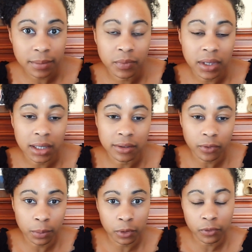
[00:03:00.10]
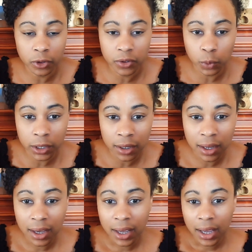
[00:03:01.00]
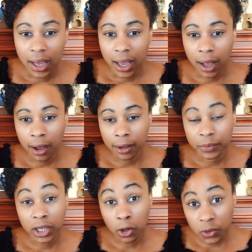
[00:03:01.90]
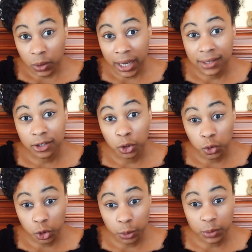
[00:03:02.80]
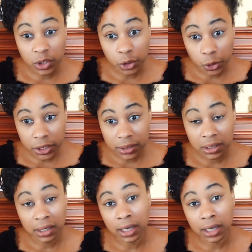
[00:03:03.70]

some things from the first one. He also has a YouTube series that